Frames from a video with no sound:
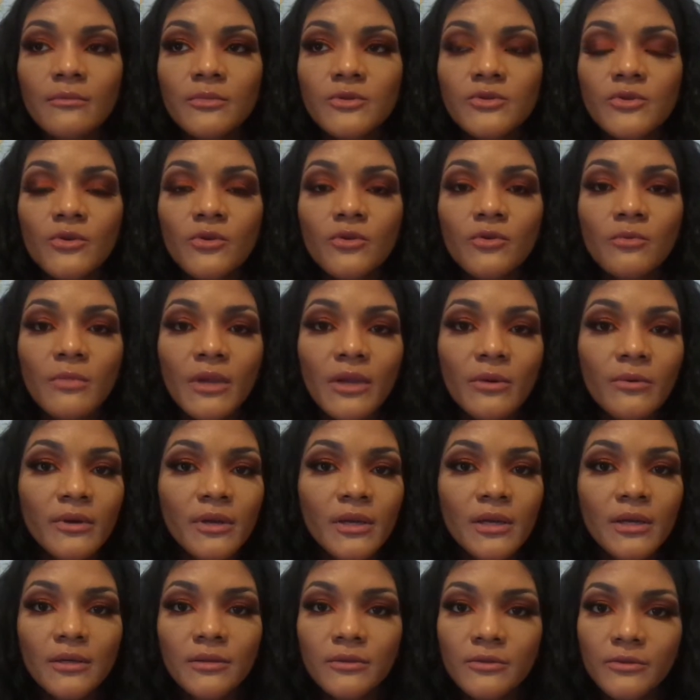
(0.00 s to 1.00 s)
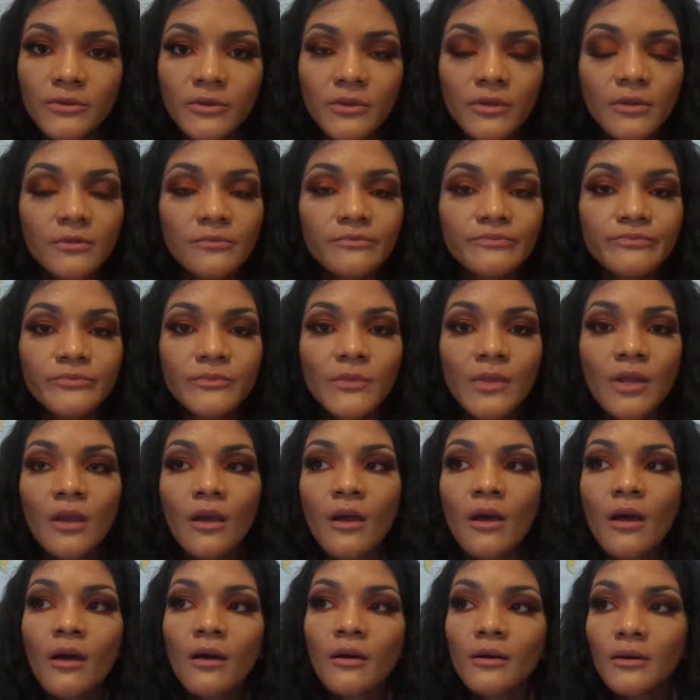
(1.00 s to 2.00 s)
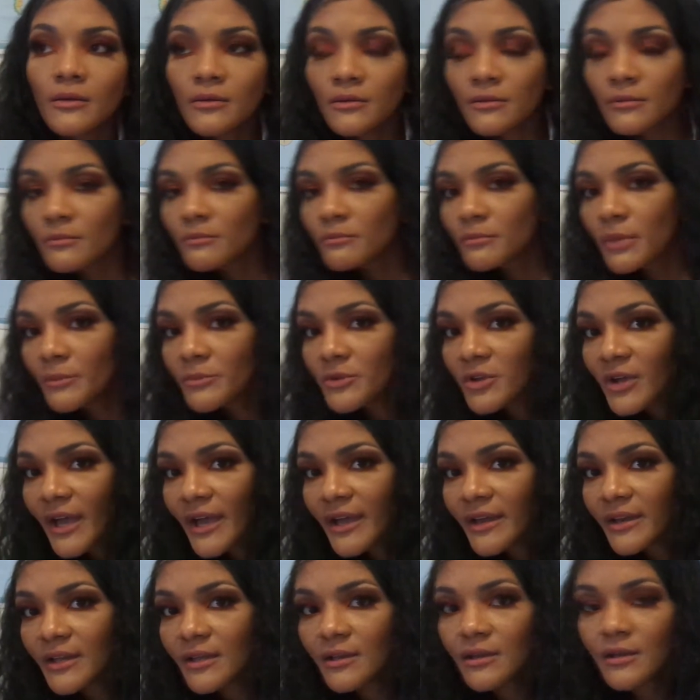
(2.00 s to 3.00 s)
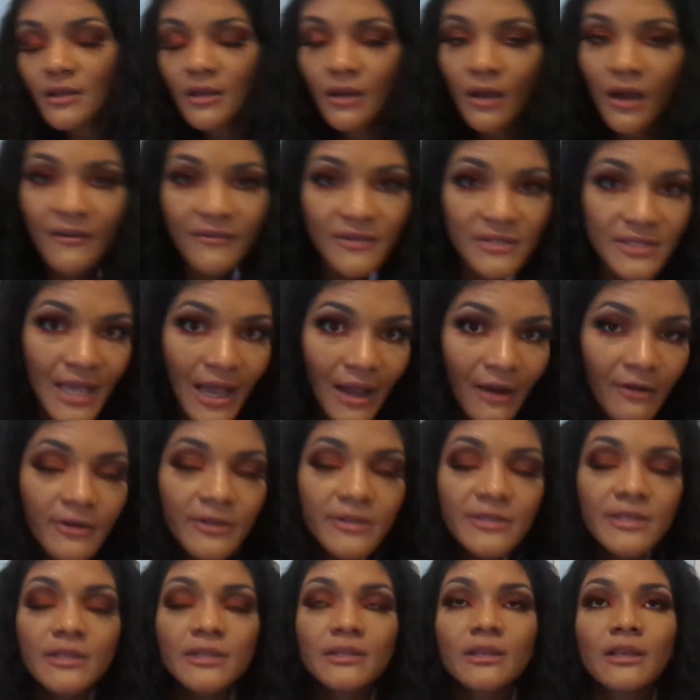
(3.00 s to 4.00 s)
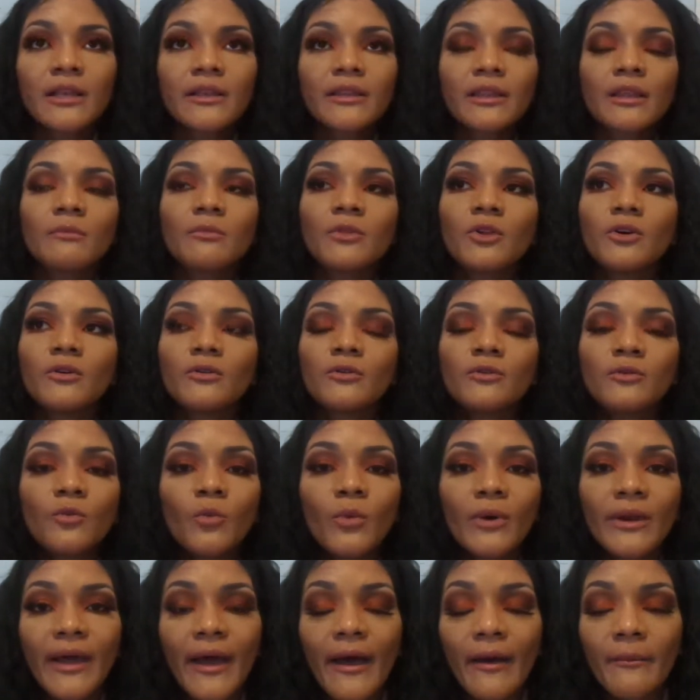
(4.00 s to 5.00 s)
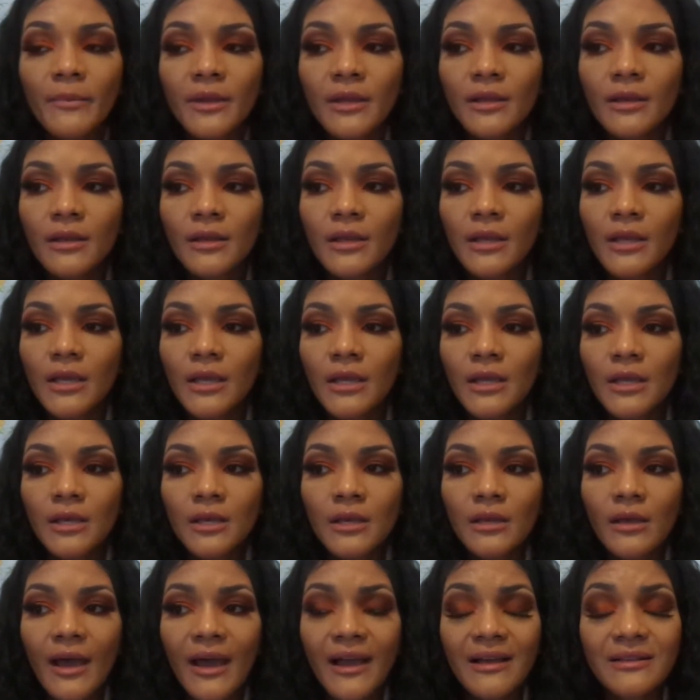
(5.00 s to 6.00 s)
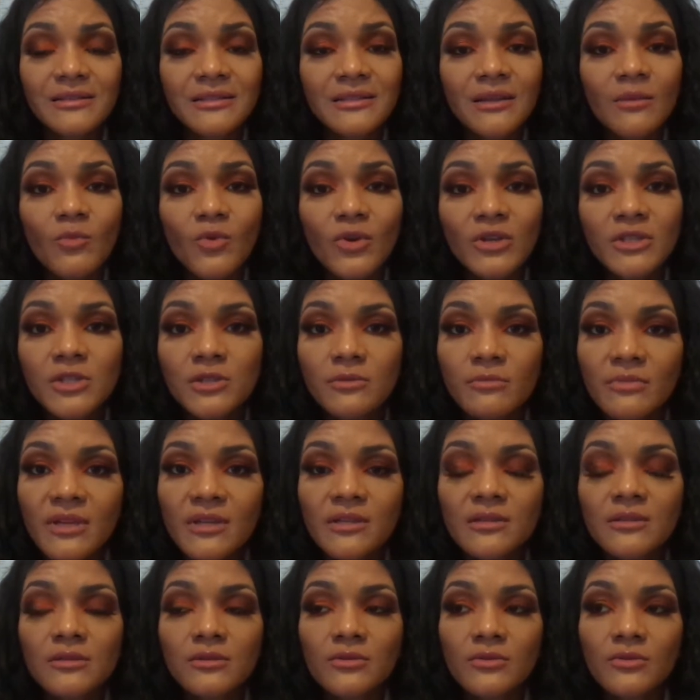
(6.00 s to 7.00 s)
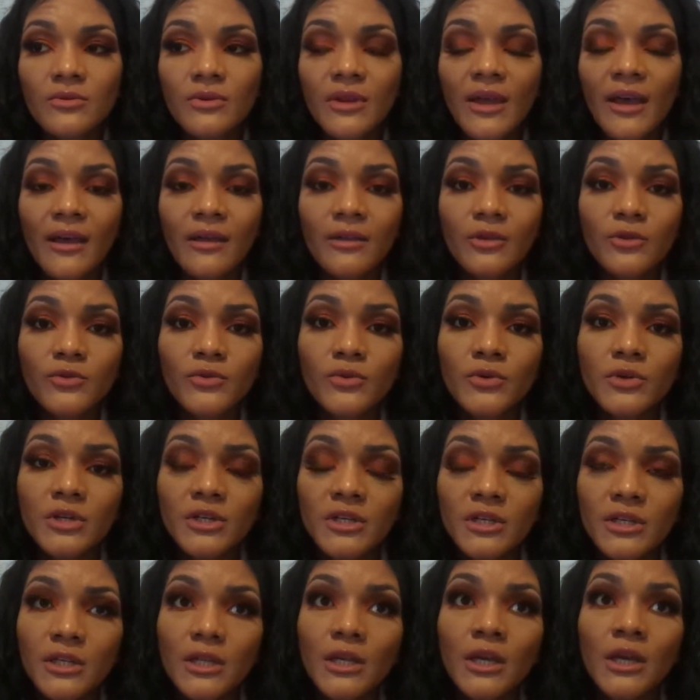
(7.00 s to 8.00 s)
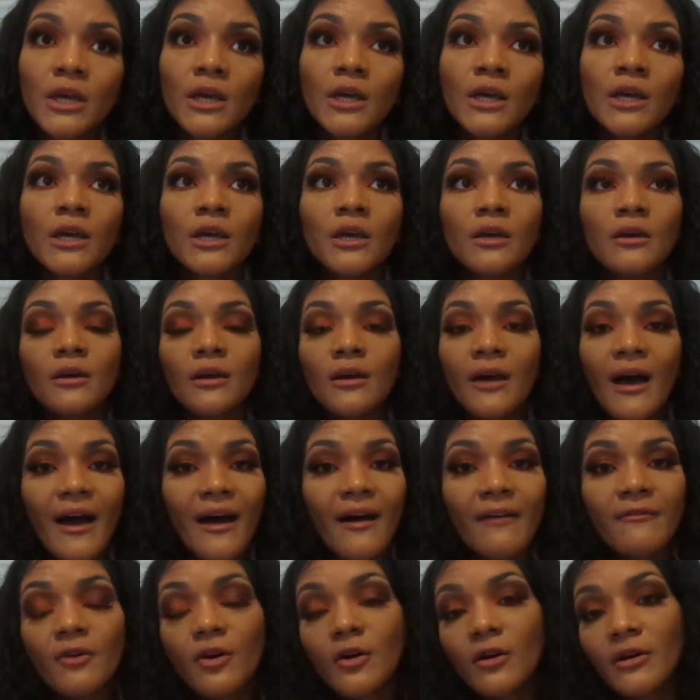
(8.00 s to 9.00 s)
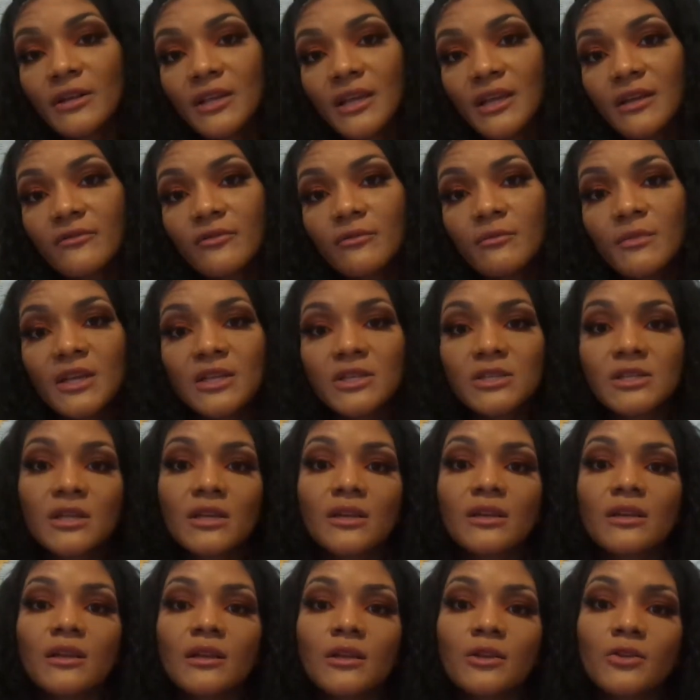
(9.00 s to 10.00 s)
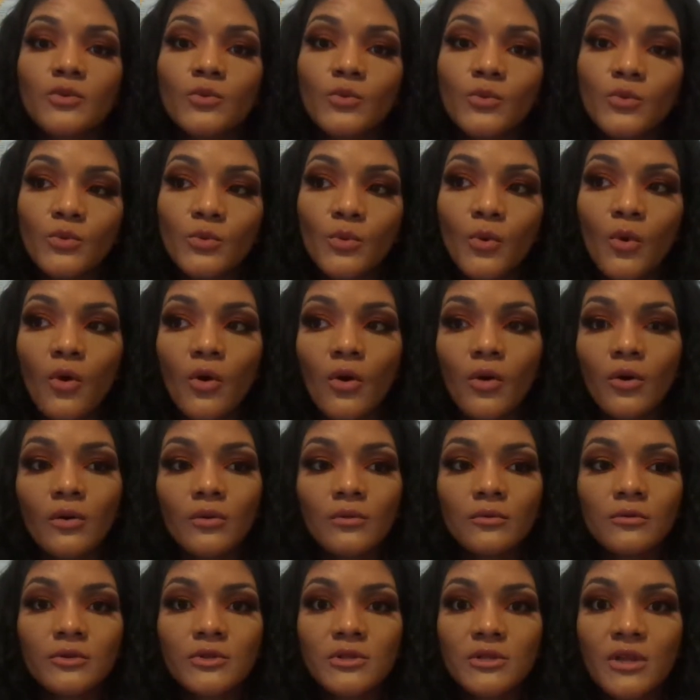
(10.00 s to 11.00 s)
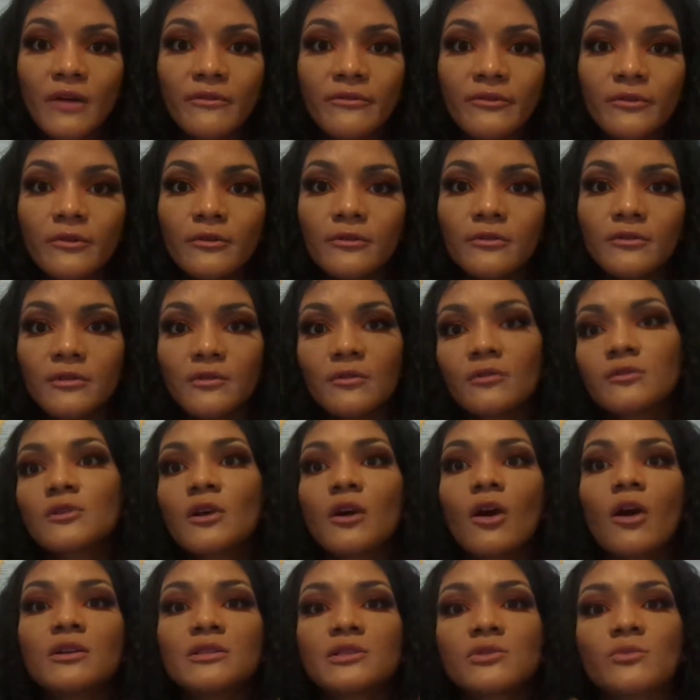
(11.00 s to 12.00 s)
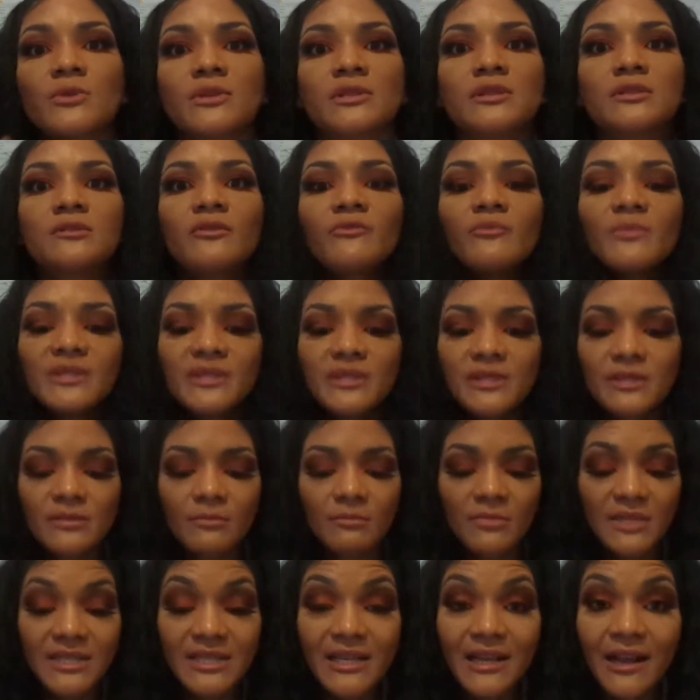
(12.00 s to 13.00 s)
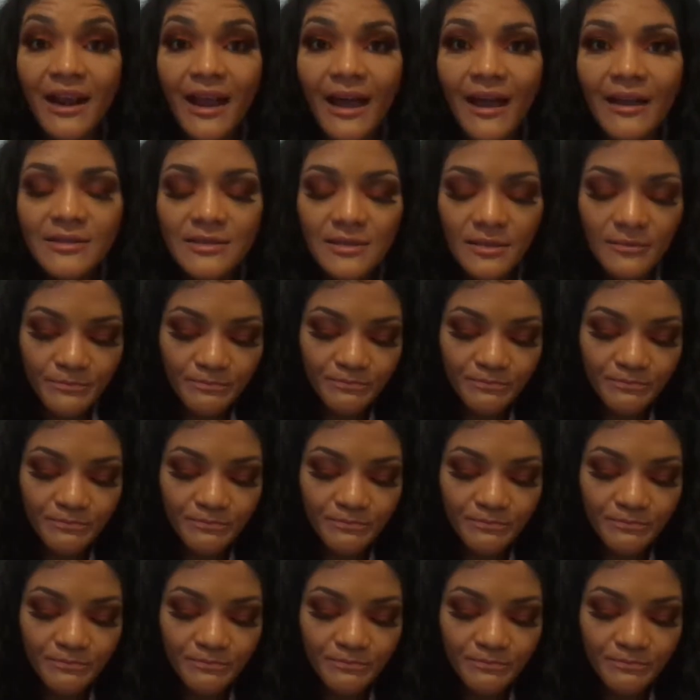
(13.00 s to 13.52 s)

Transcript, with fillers: So you may want to, you know, pop your head in in office hours and let them know what happened and ask them what you missed so that you could have all the information and you won't suffer the consequences of missing class.